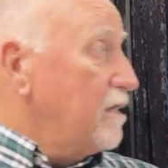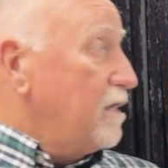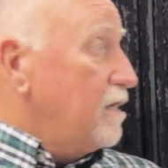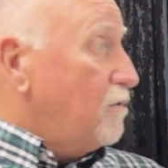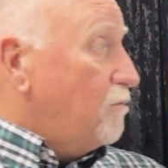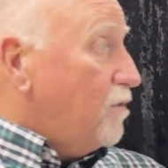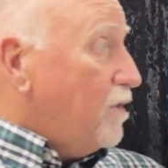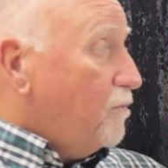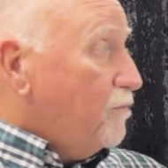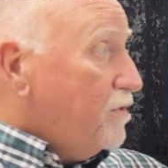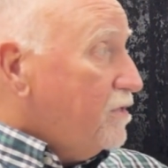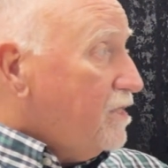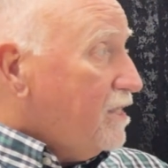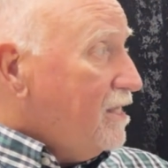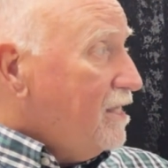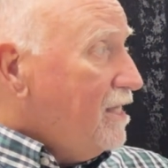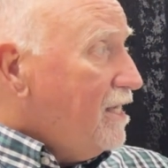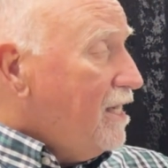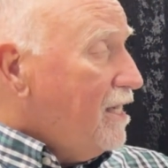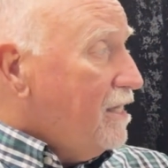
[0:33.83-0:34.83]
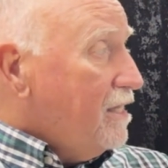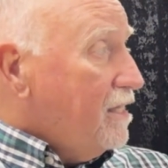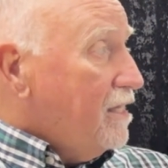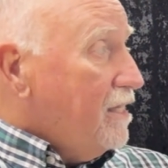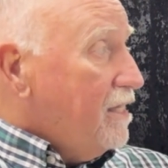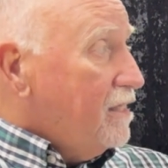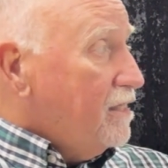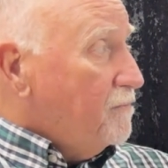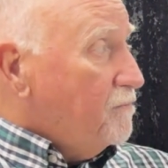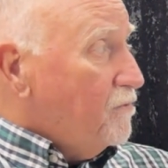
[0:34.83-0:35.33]
Well, we're looking at,
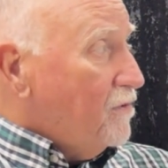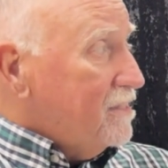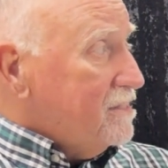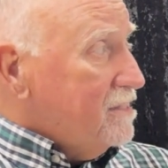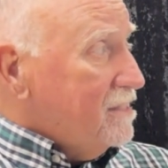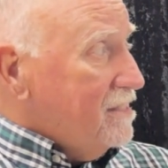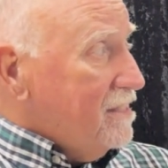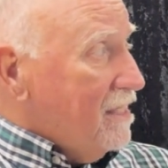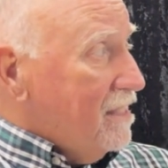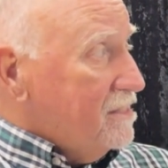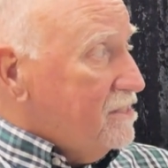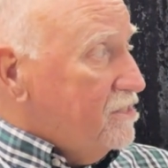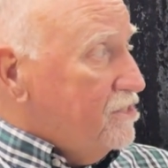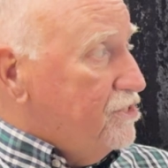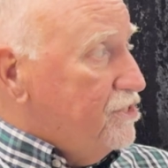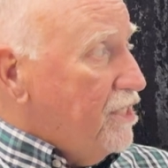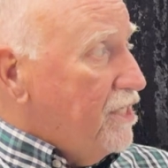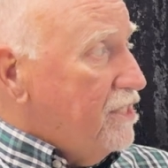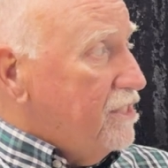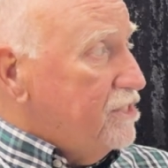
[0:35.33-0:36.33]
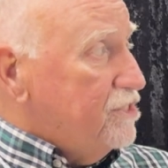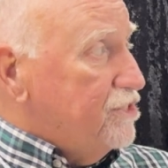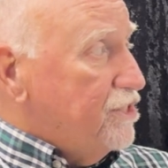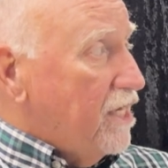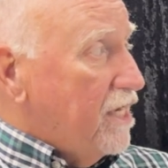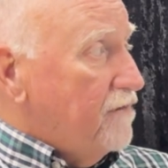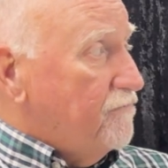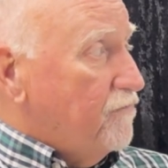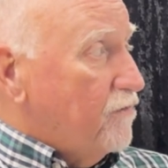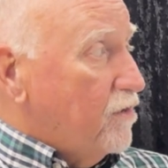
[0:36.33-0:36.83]
in the present tense, G to
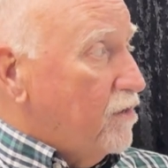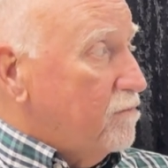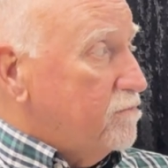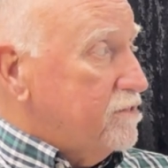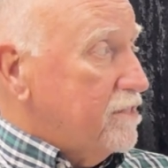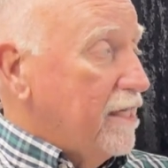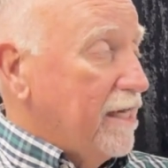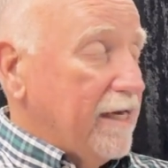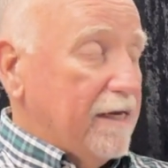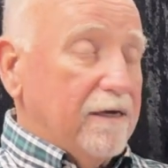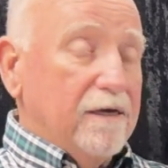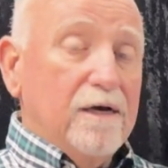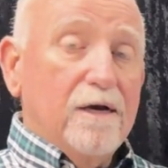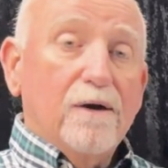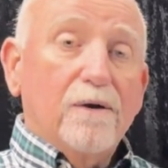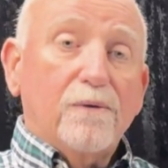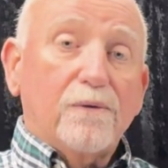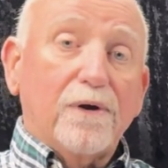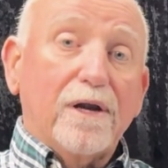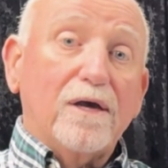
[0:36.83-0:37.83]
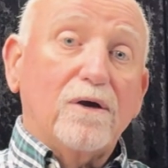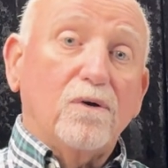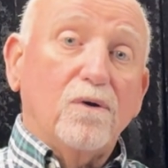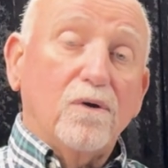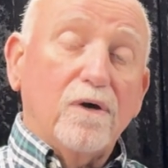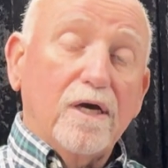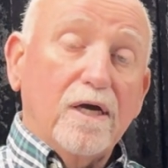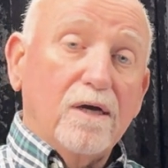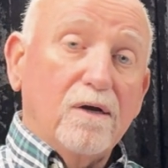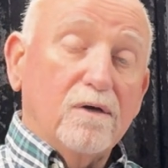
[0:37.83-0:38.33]
J verbs like
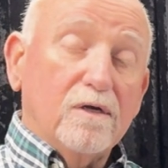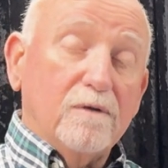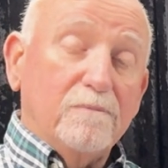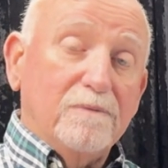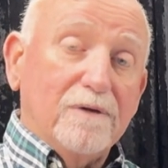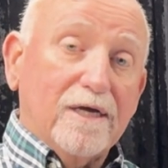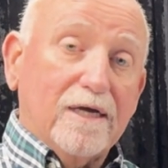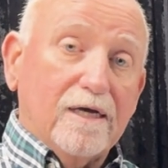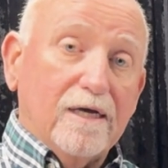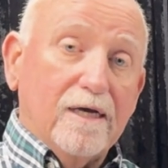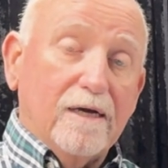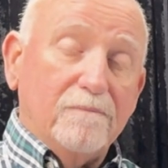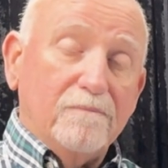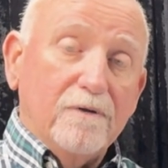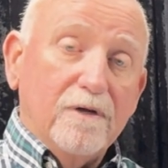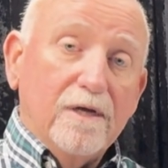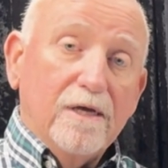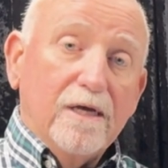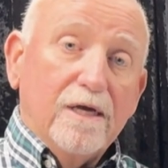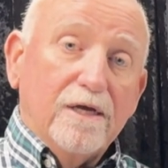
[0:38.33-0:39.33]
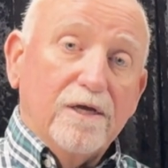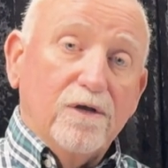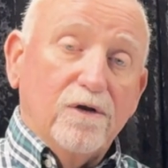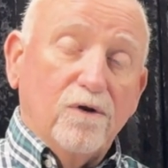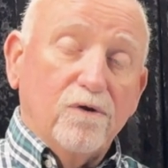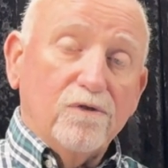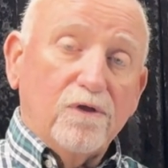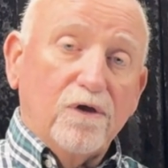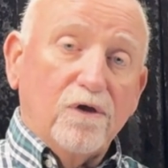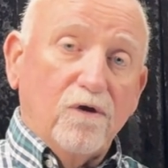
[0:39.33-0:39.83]
recoger, to pick up. You
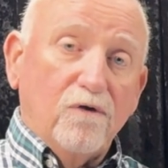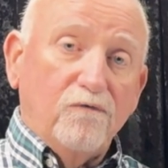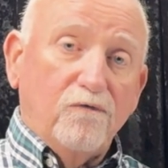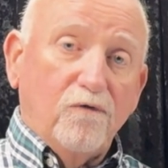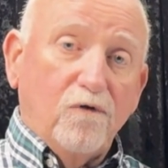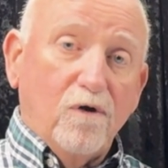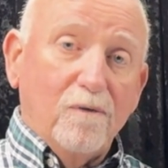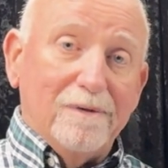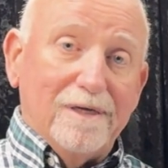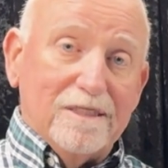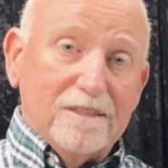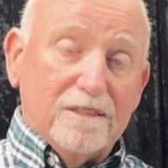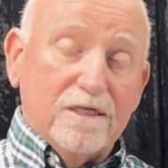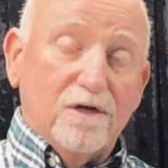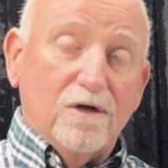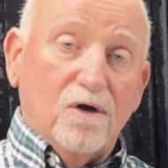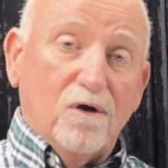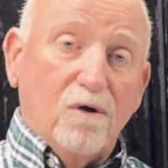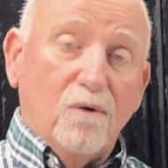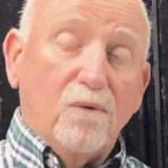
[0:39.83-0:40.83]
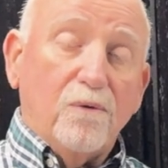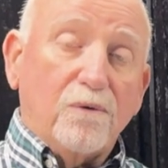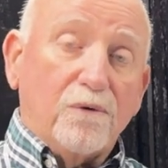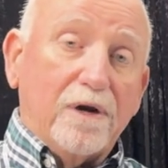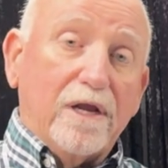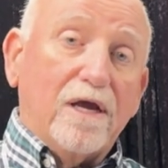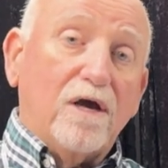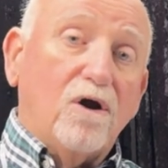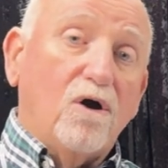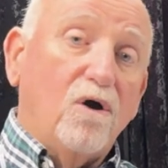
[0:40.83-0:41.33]
know the yo form ends in O,
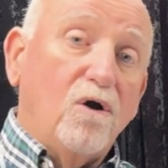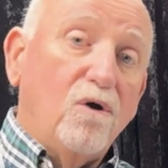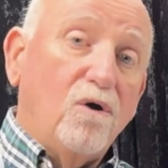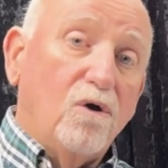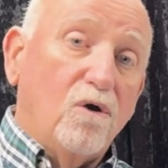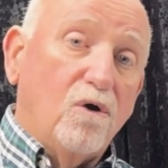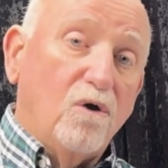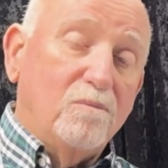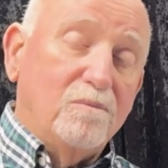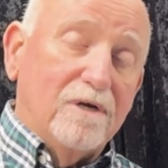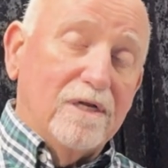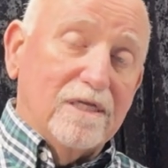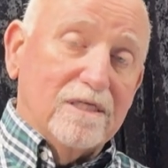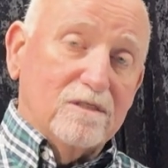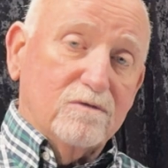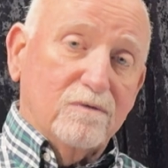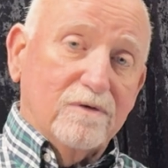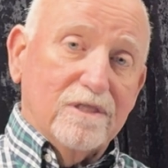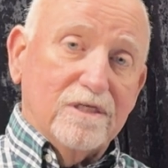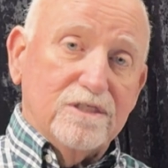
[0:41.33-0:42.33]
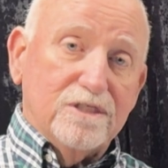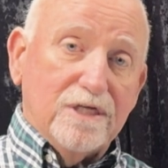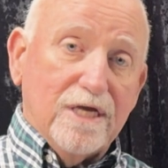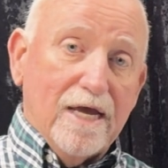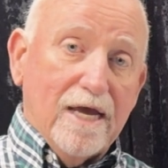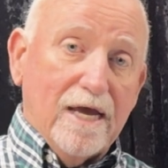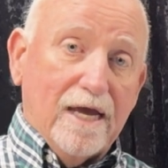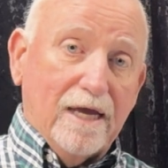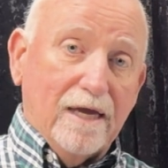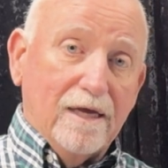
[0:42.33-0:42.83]
recojo, but it's with a
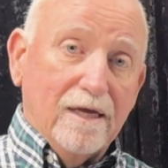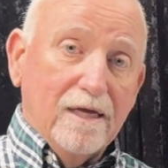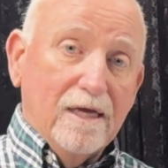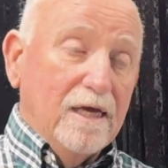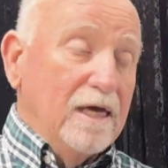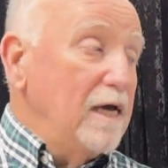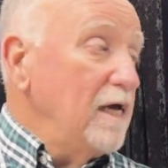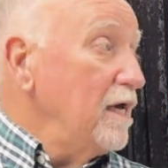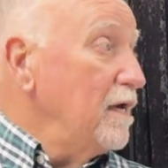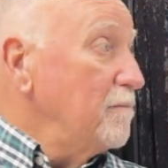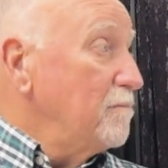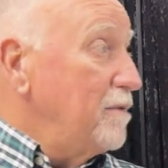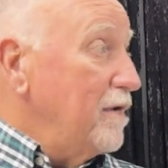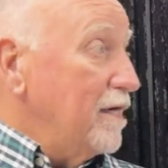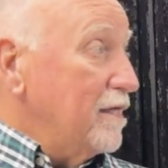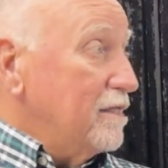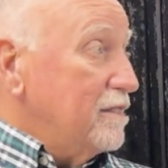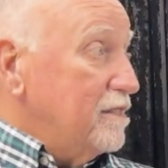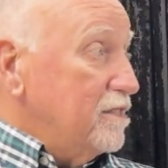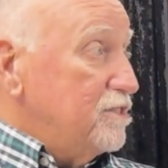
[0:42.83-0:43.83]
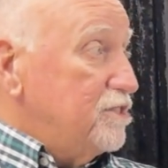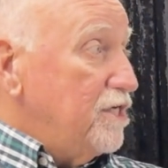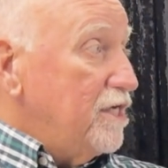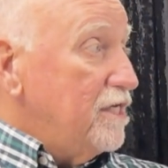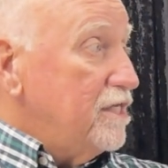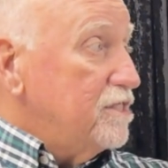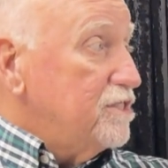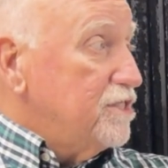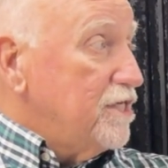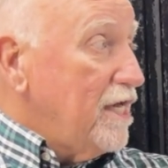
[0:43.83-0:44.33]
J. But the G
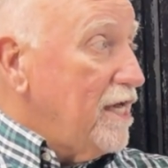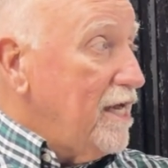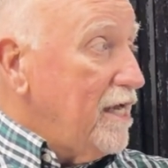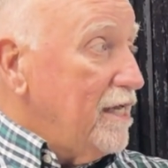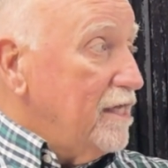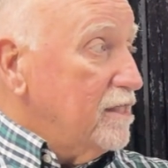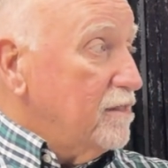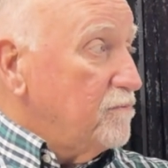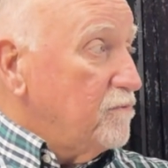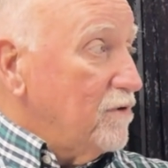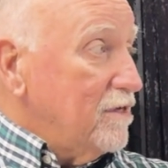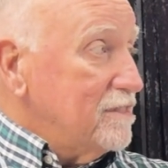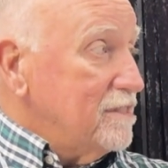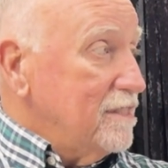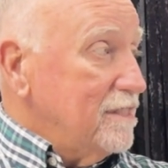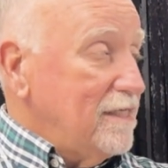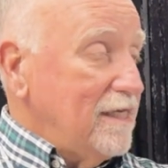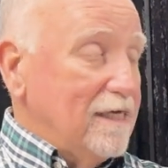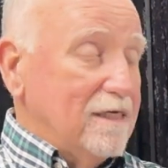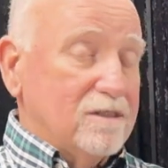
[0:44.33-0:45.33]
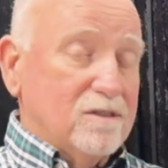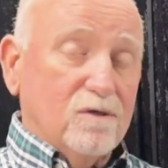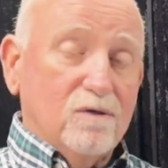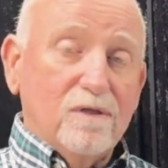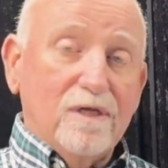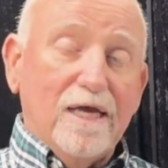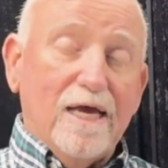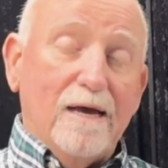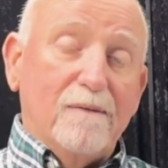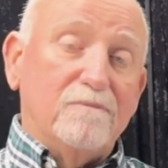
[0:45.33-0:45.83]
to J in the present tense
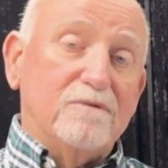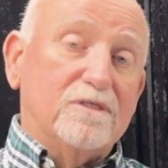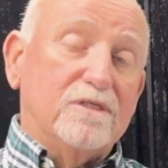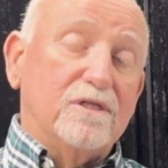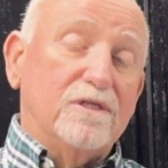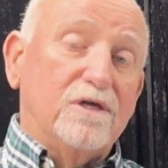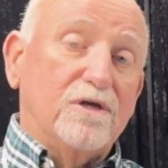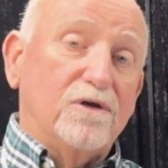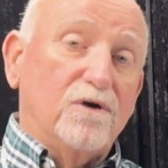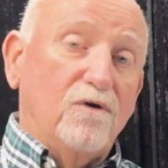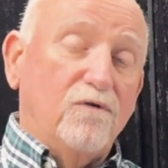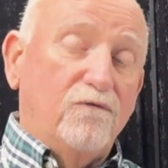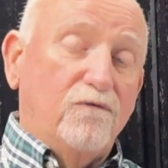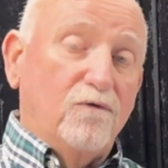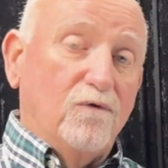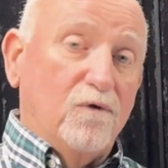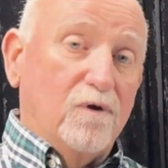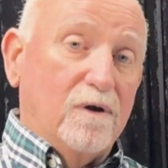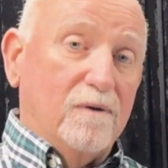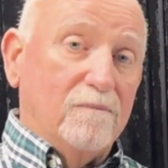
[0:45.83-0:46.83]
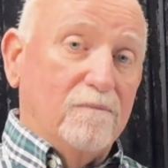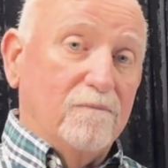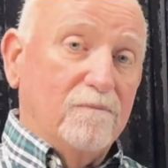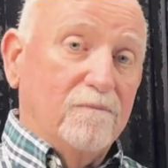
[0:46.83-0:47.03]
only happens in the yo form.